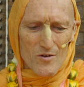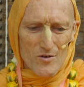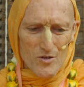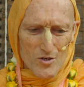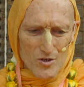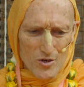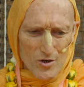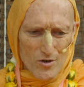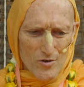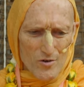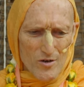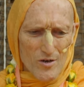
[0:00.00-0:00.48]

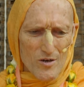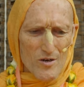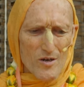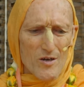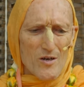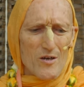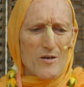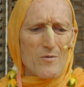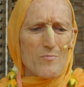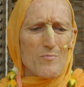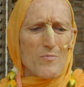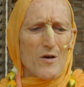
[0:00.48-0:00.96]
Children
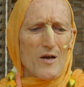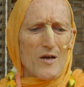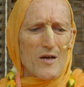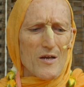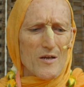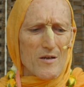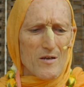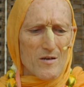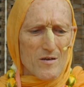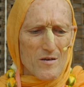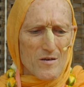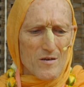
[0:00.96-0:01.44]
learn
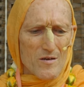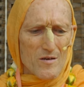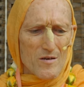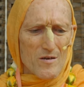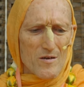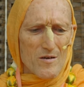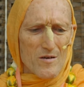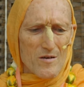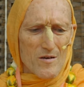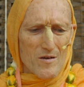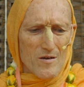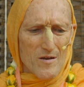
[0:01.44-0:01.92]
by
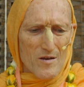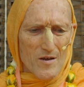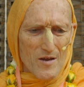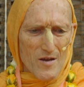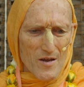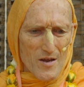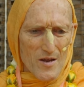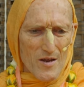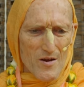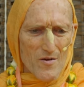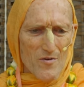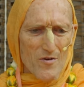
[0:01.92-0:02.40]

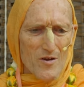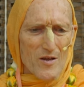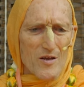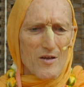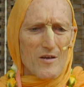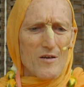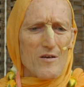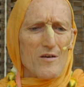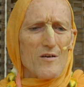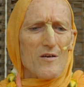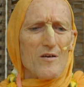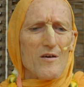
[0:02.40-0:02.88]

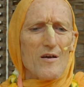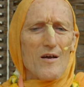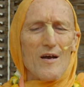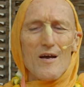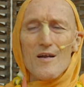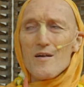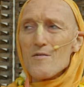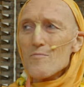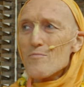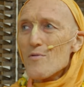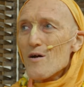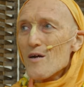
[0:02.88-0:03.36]
hearing
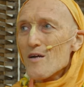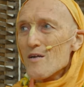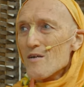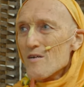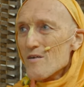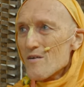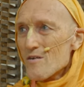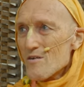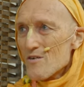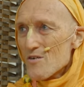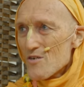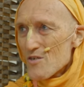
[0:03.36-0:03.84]
and
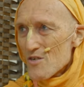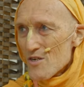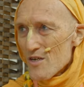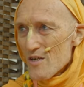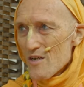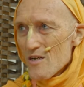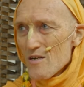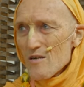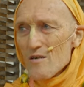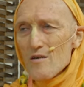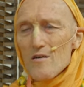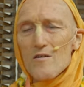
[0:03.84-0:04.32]
by
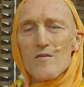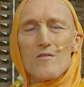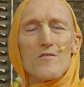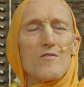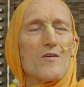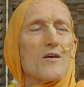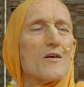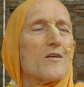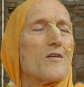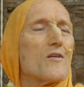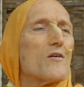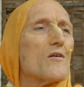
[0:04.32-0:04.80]
seeing.
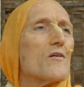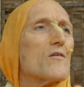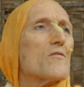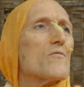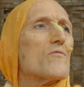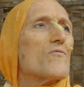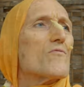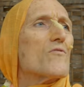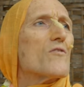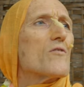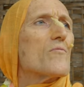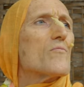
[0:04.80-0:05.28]
They
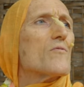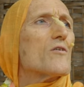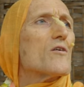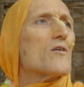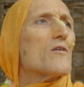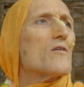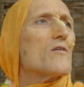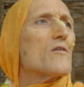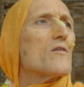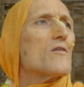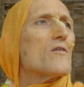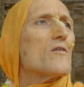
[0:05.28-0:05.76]
learn from
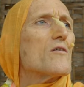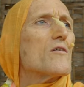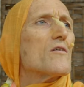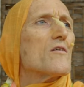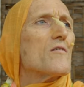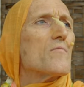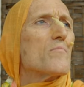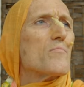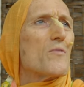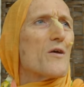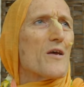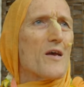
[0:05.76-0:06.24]
the
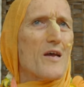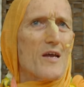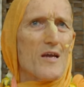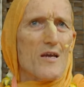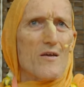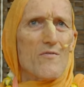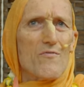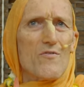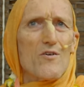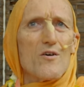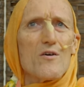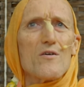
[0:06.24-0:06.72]

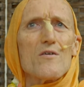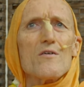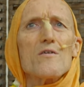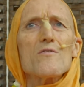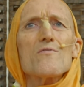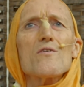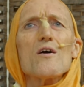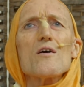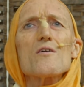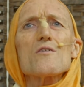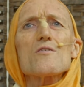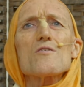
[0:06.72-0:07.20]
behavior
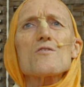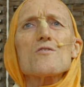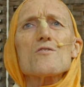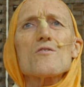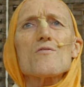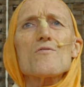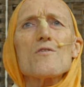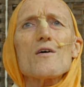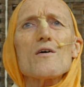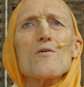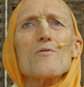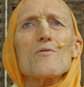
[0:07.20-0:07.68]
of others
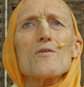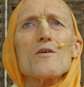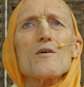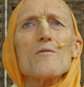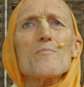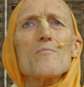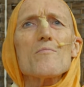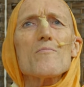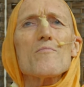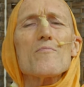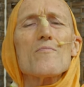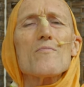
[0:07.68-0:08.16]
around
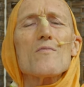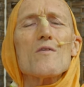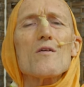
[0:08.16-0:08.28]
them.